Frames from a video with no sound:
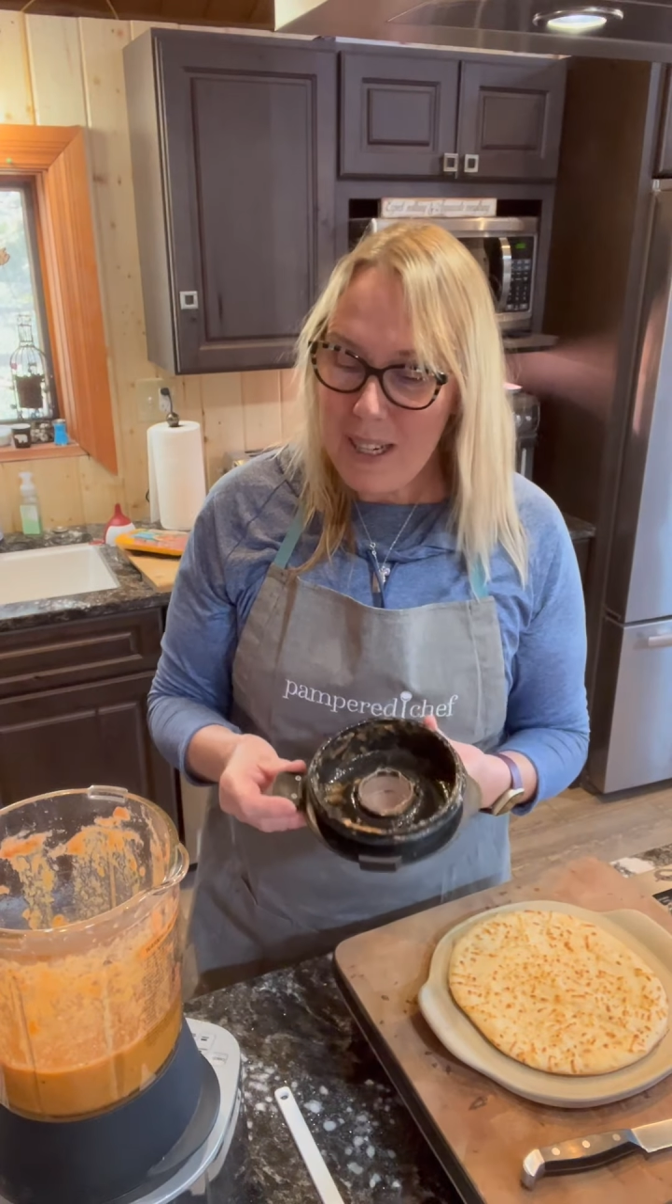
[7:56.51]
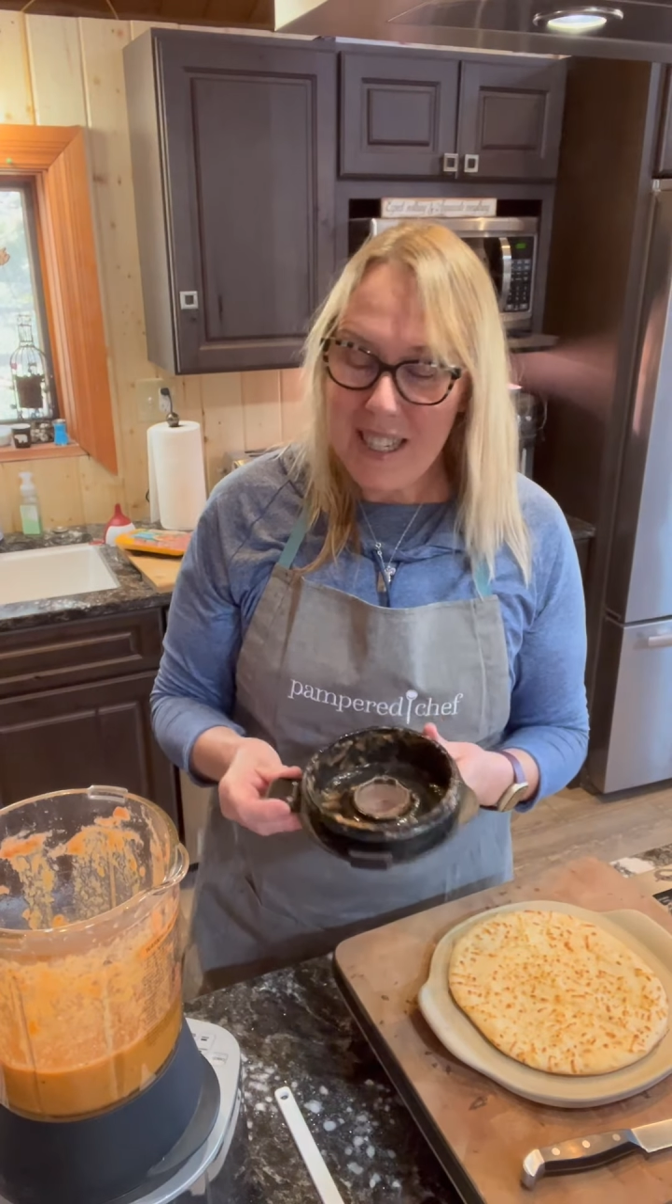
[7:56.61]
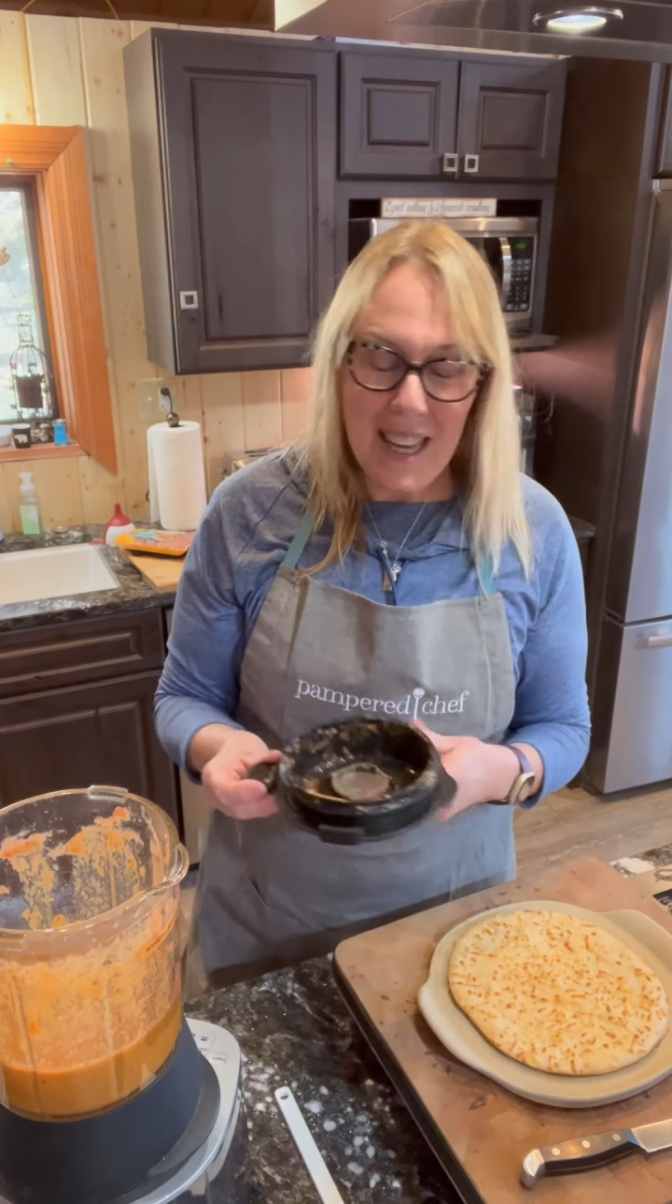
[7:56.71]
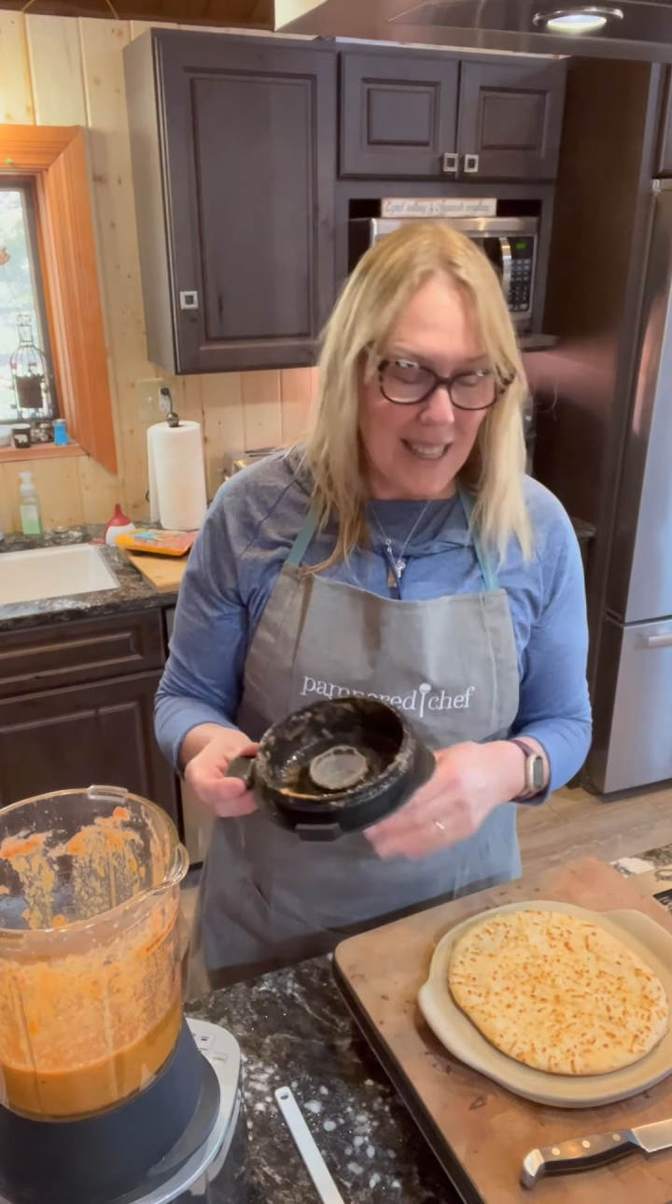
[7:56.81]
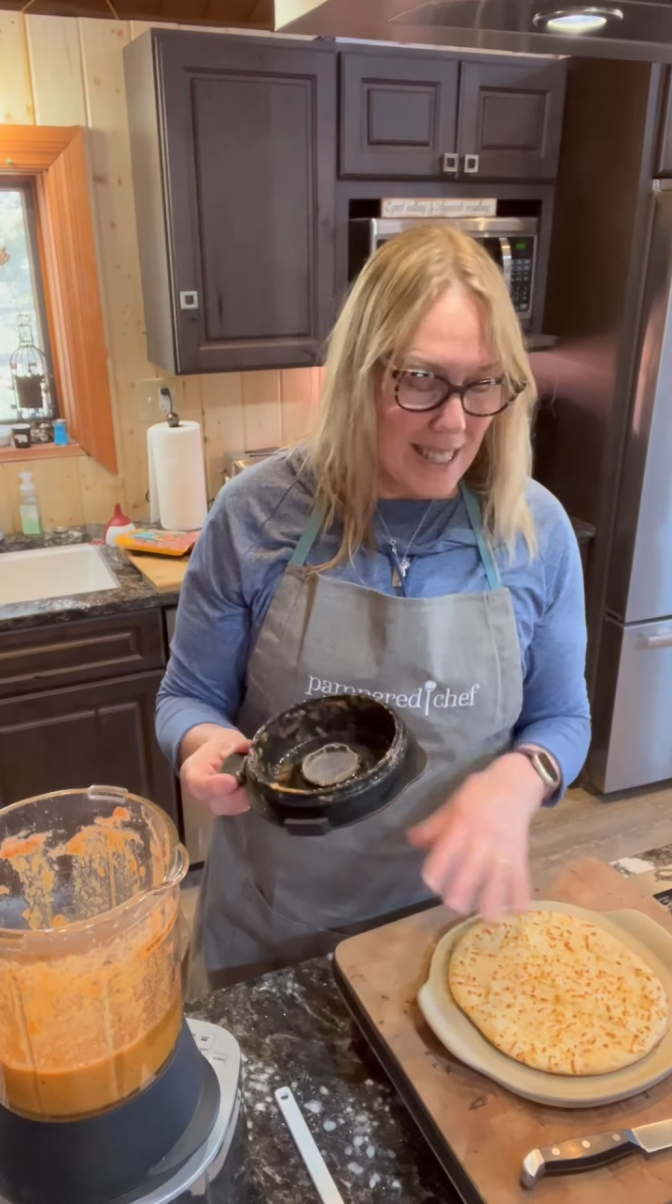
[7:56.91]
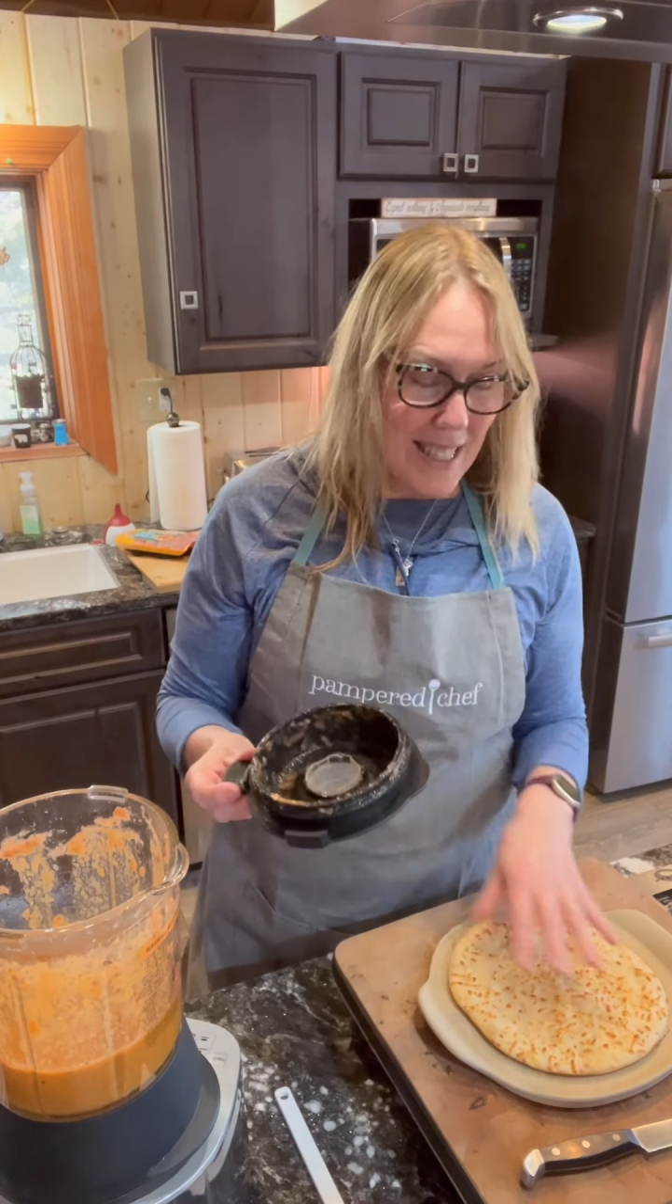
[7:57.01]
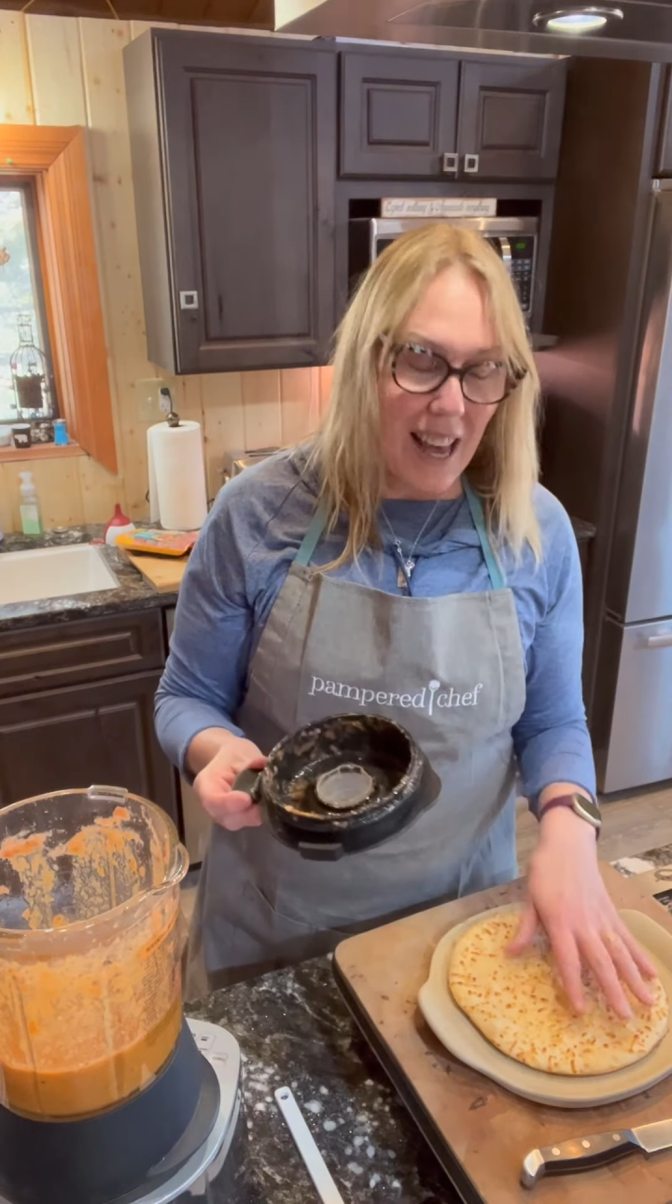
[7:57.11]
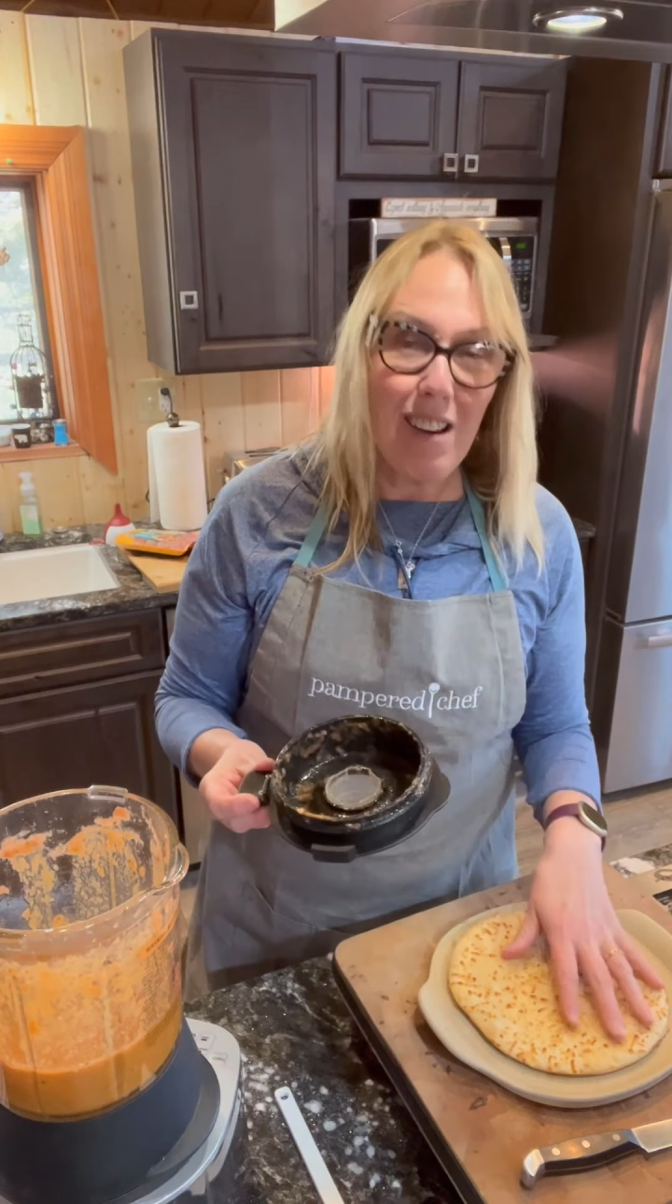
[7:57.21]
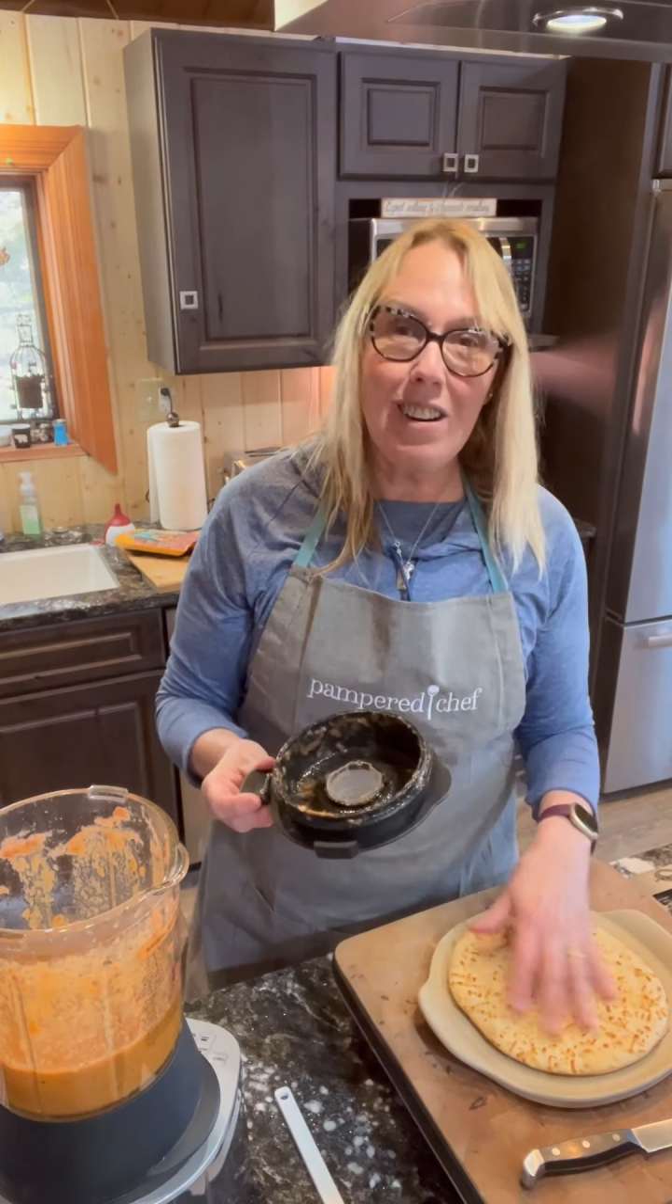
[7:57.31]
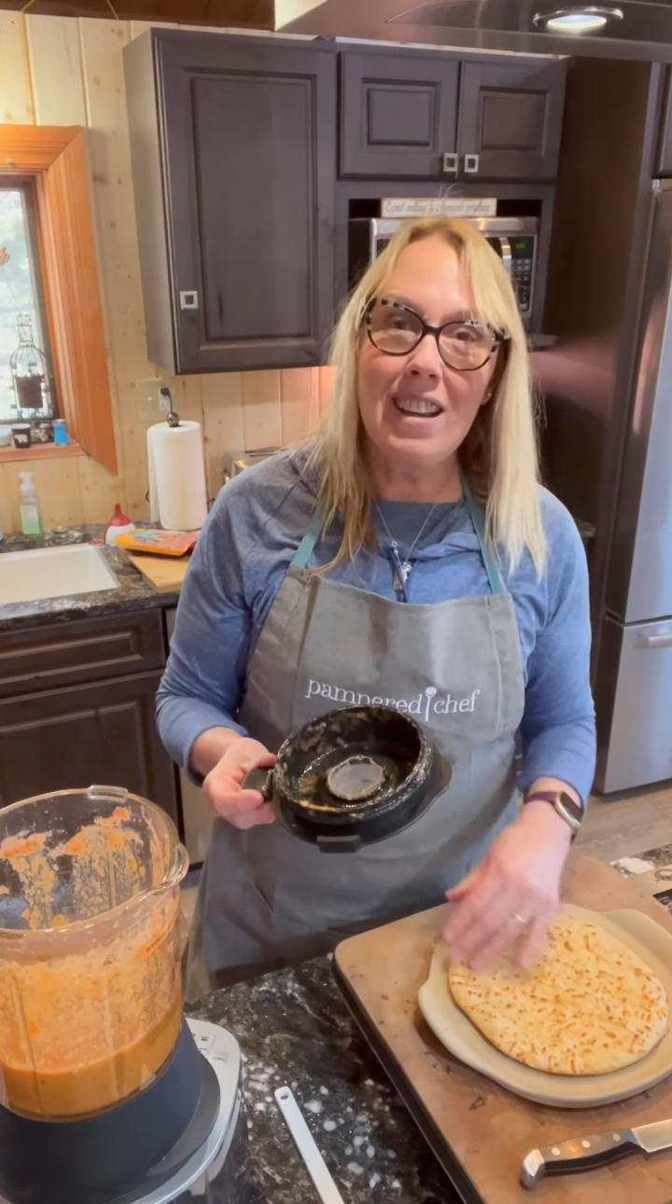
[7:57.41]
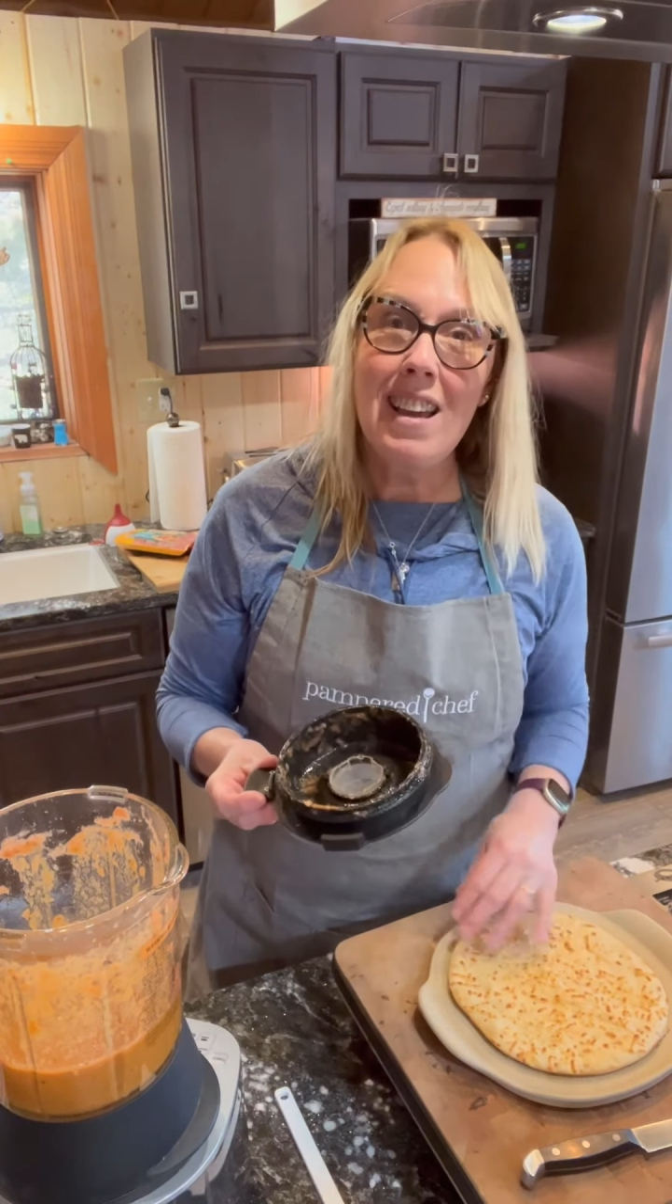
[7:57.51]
take this out